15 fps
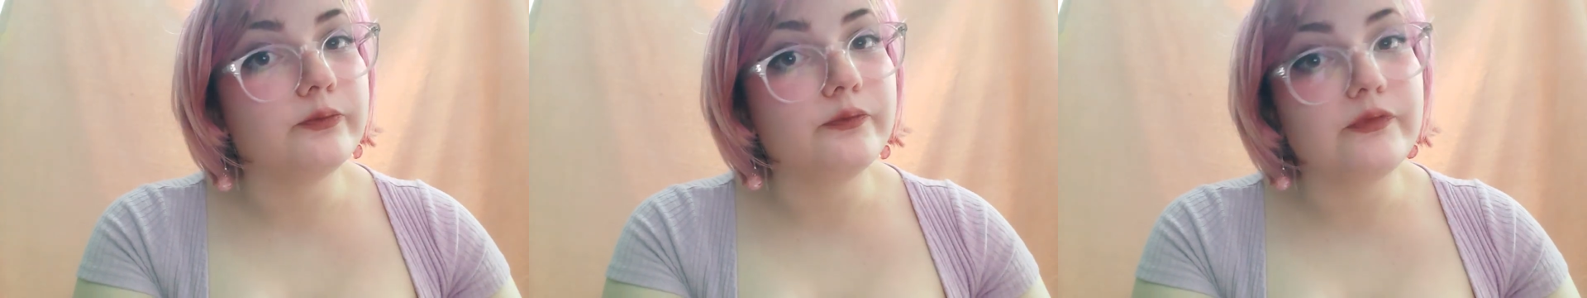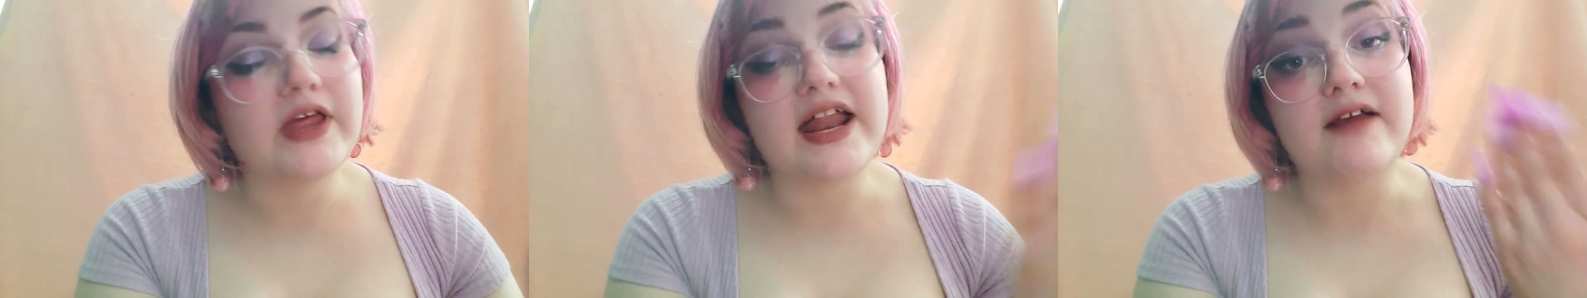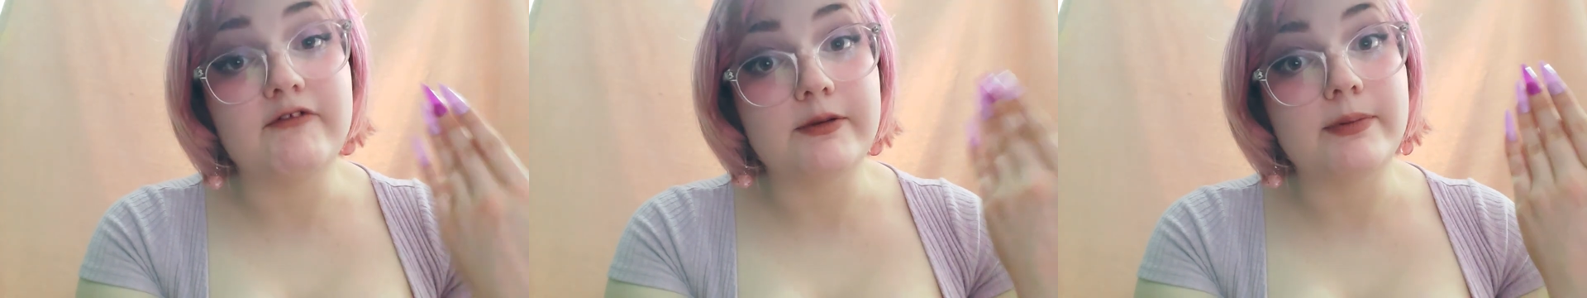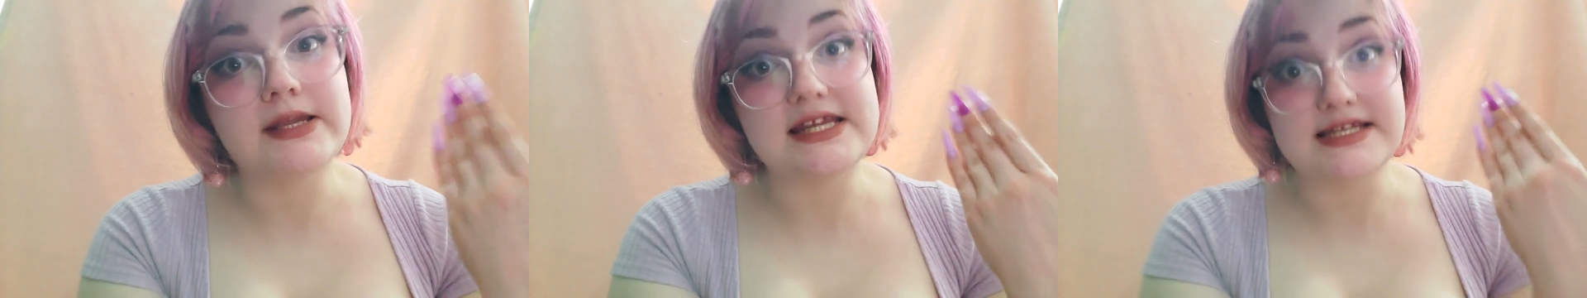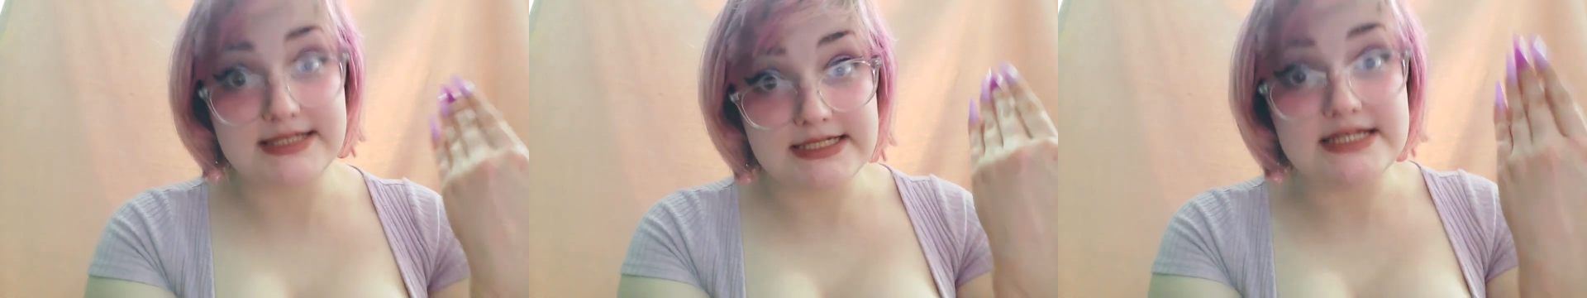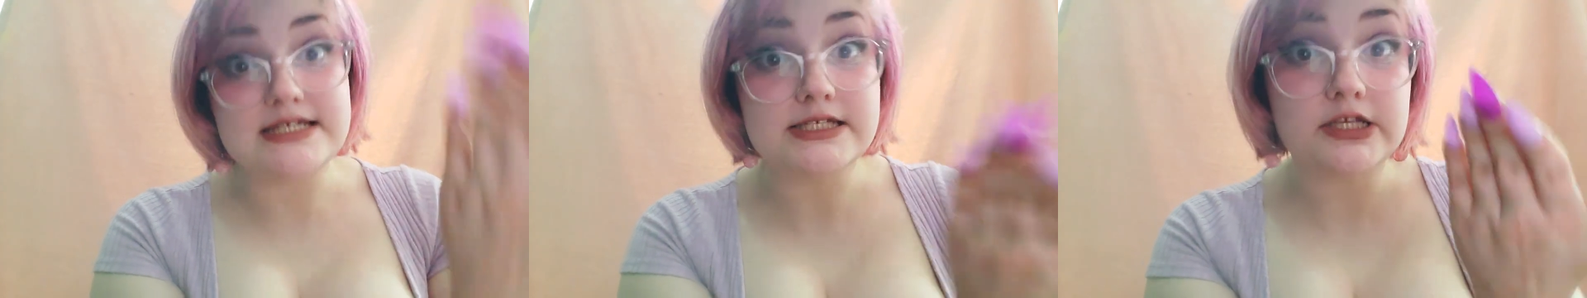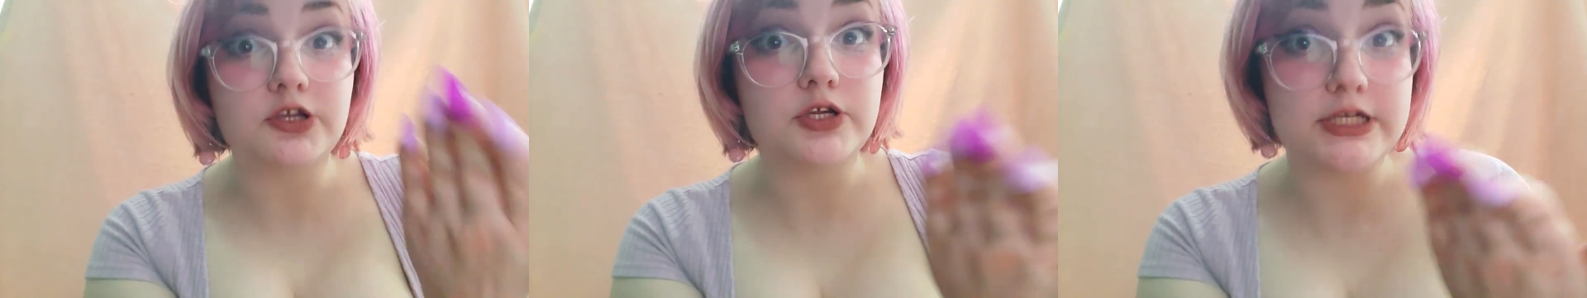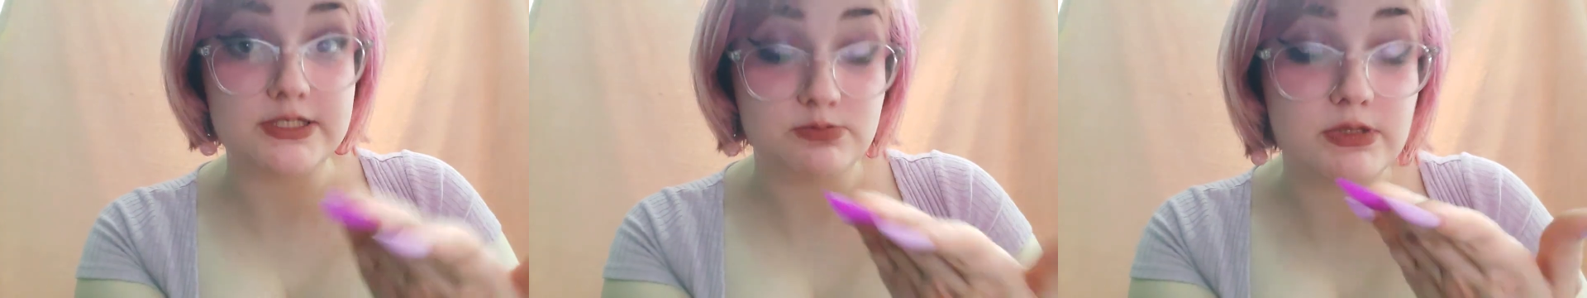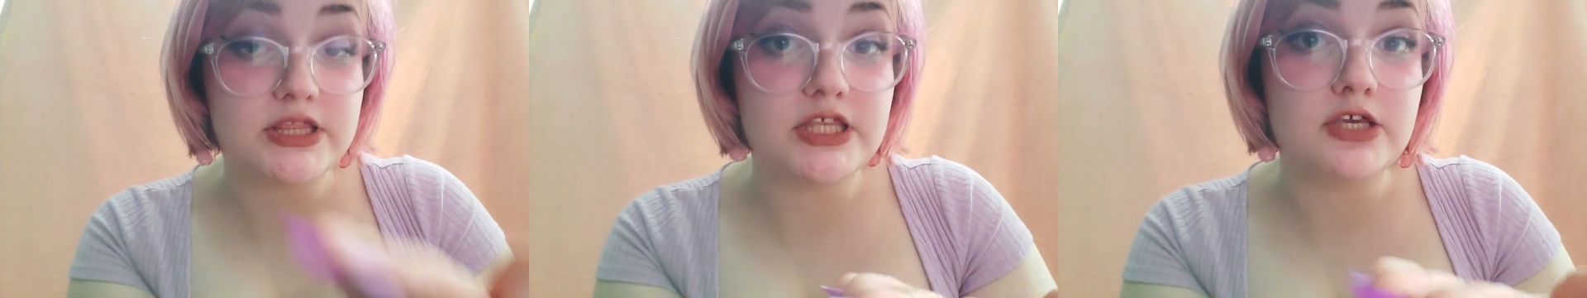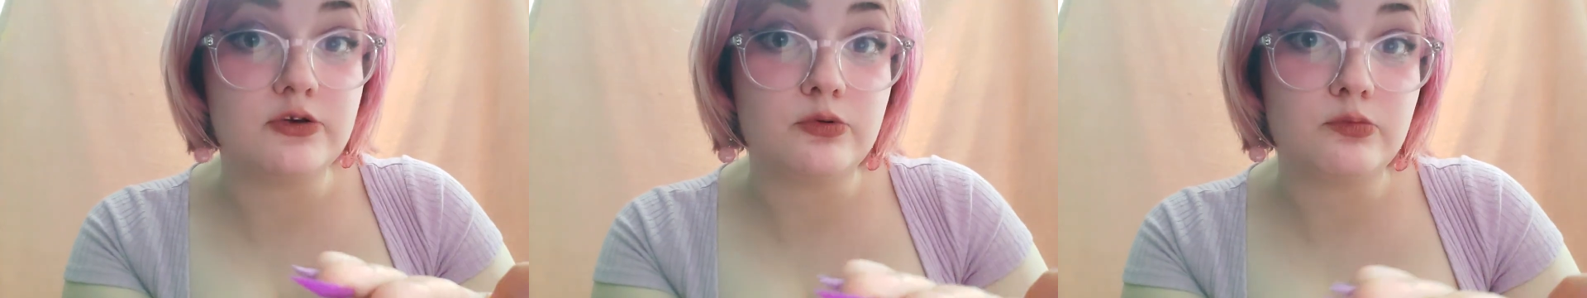that everybody disagrees with
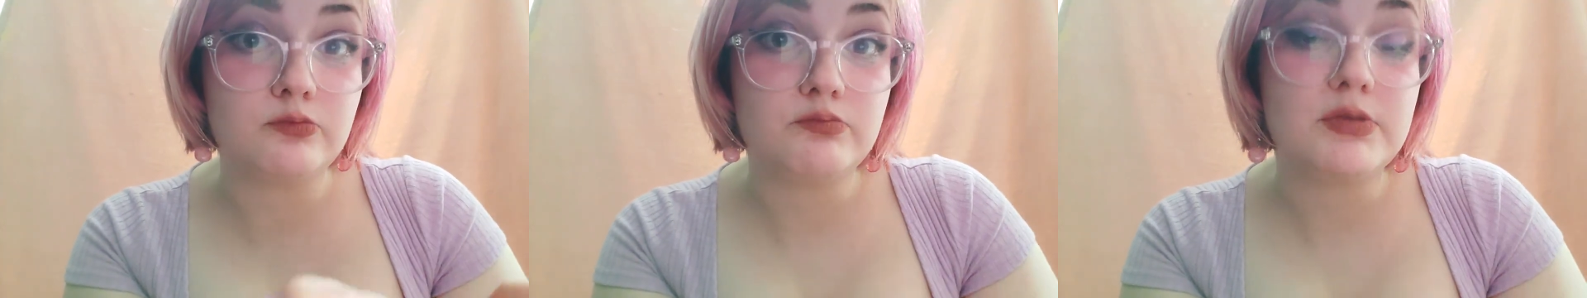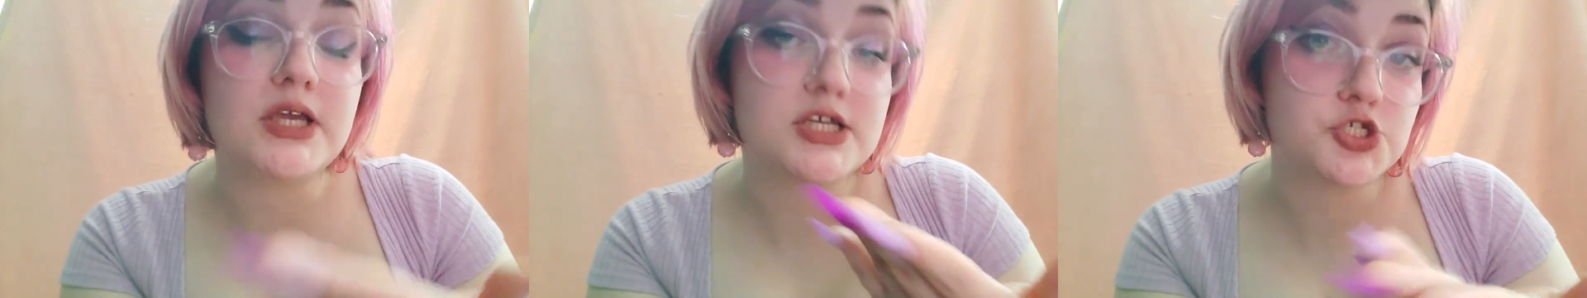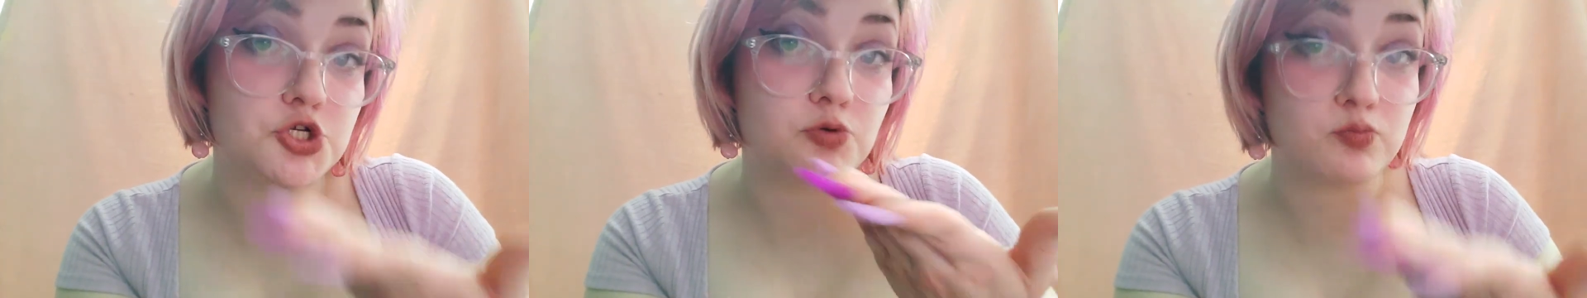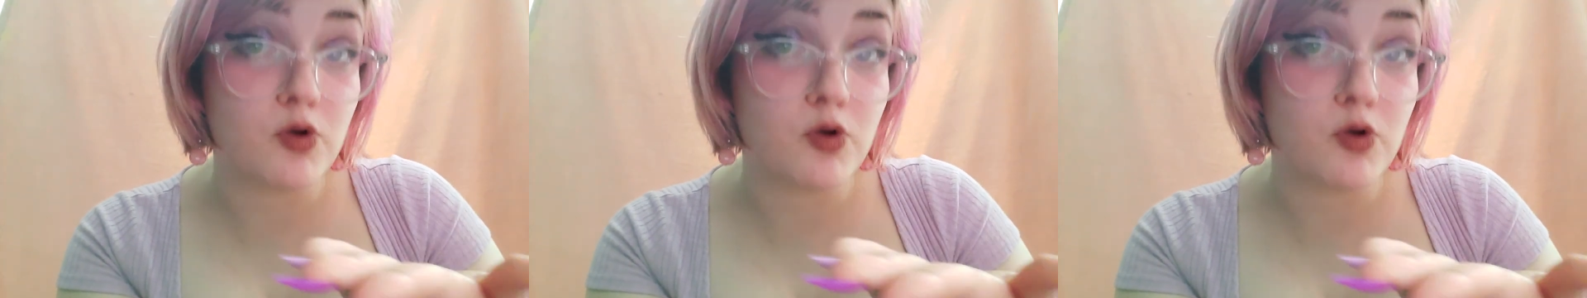you because you're